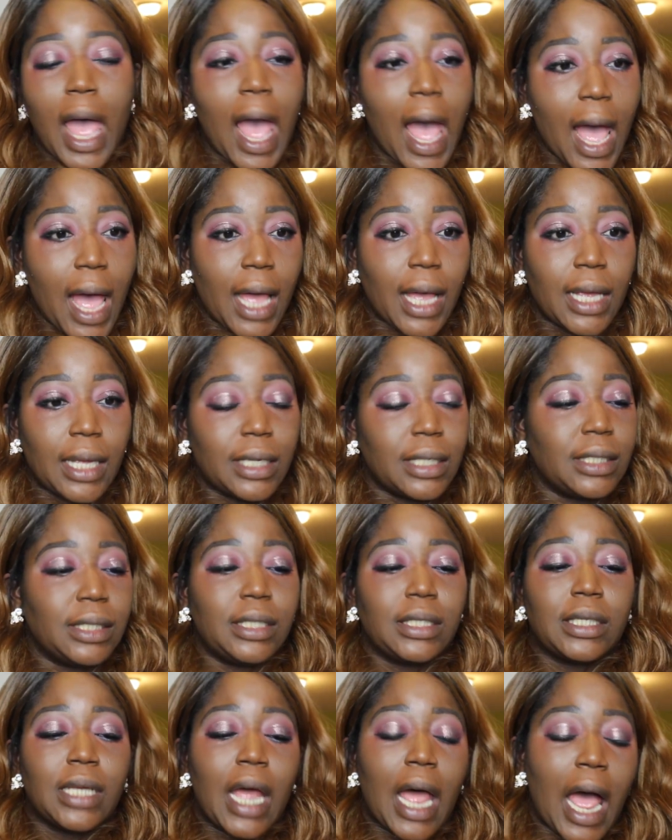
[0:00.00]

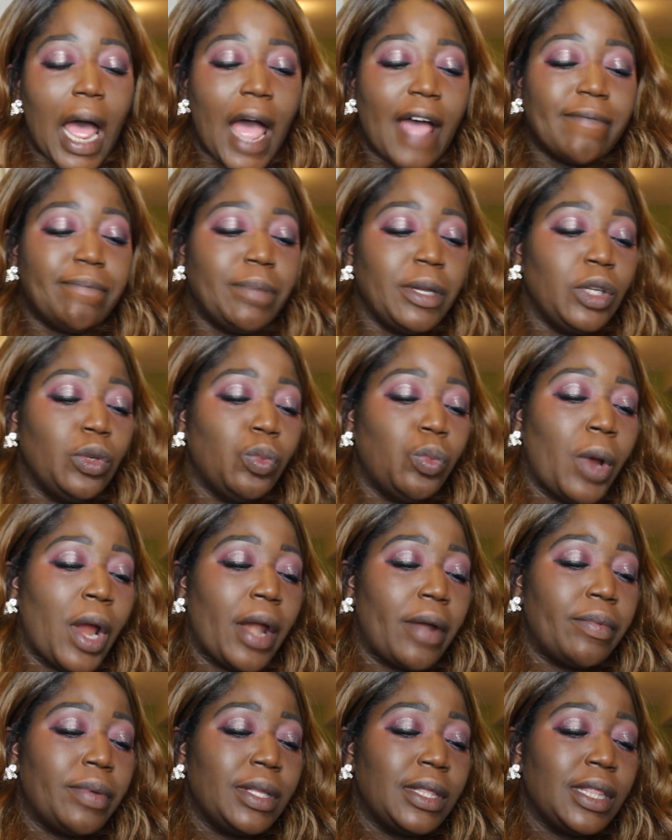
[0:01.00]
And I've been
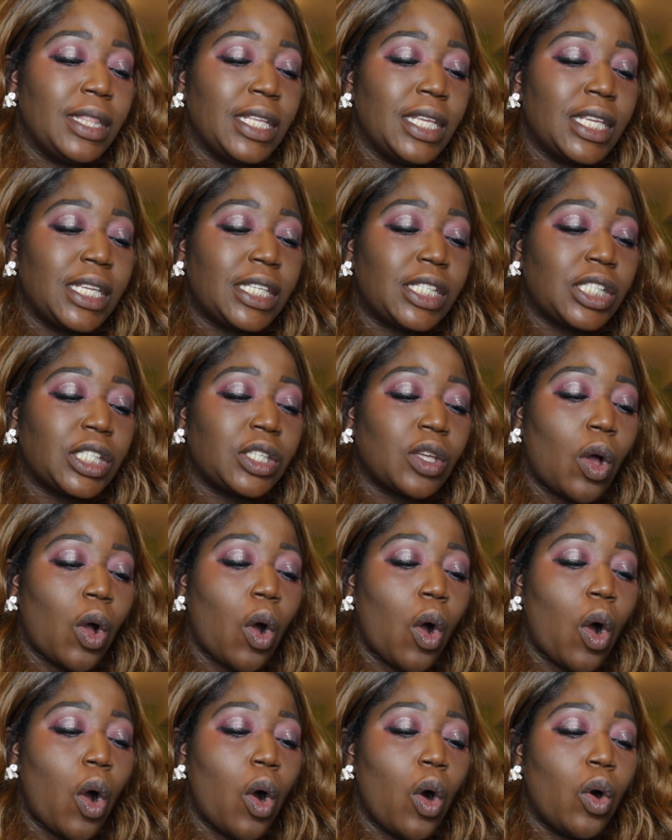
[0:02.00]
wearing this
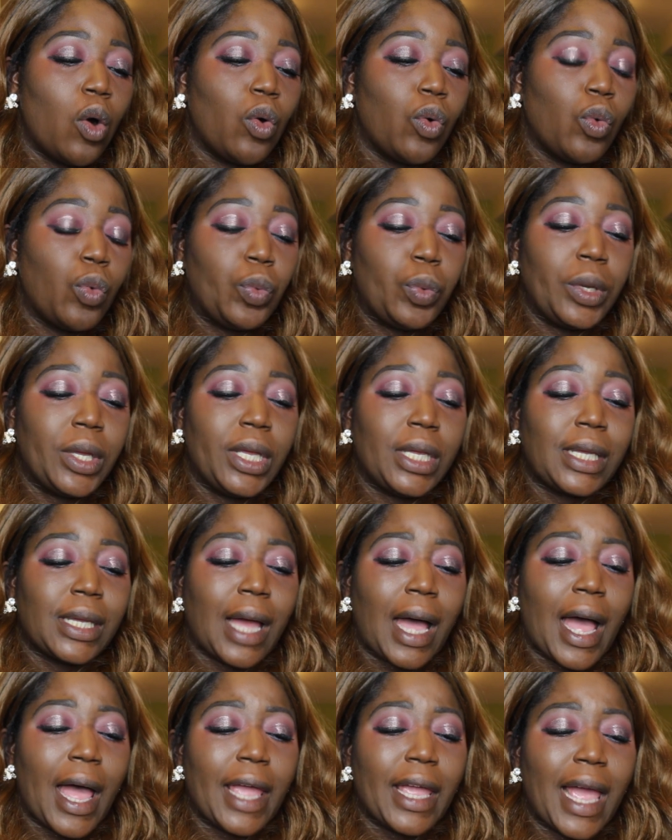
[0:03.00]
all week.
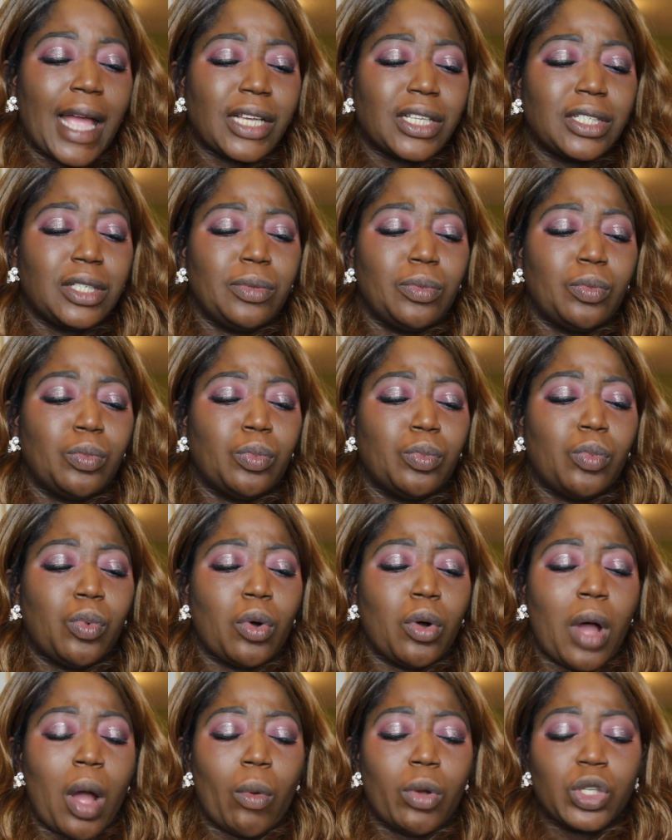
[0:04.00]

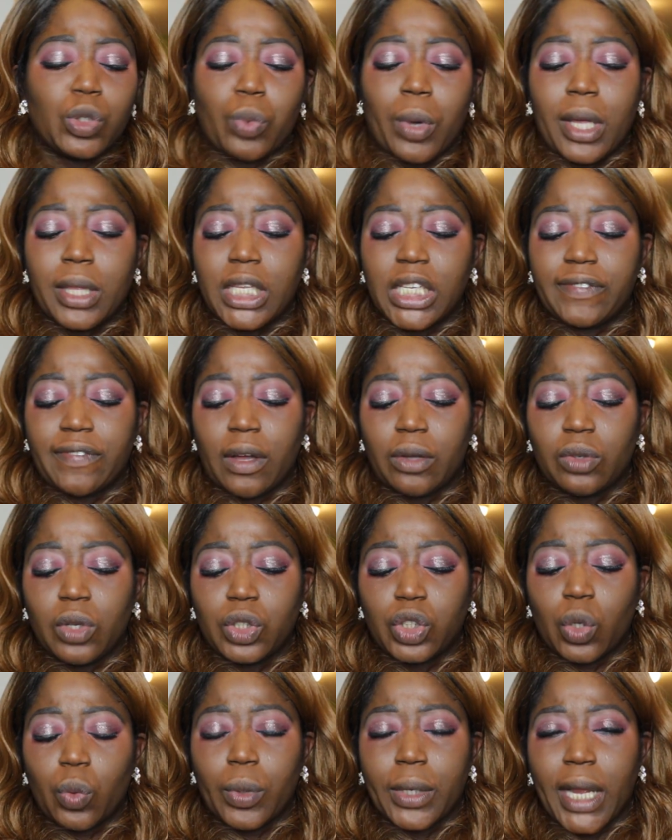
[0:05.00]
I was wearing this
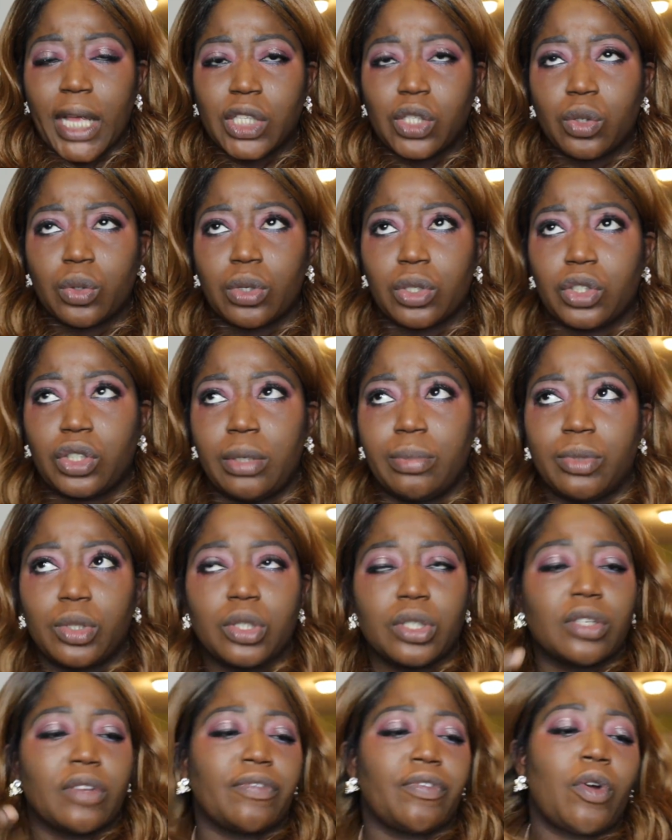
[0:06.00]
foundation when I took a trip
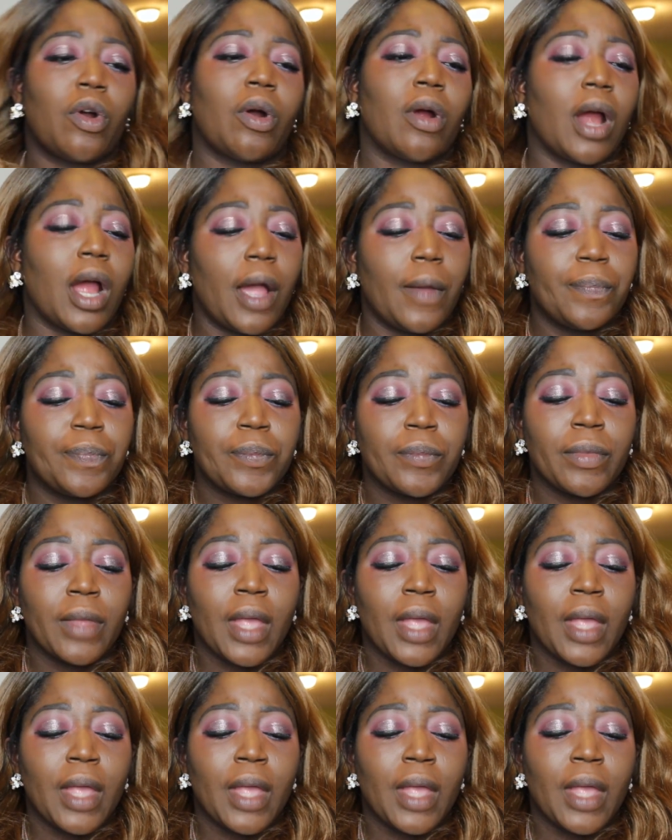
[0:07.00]
to Sephora,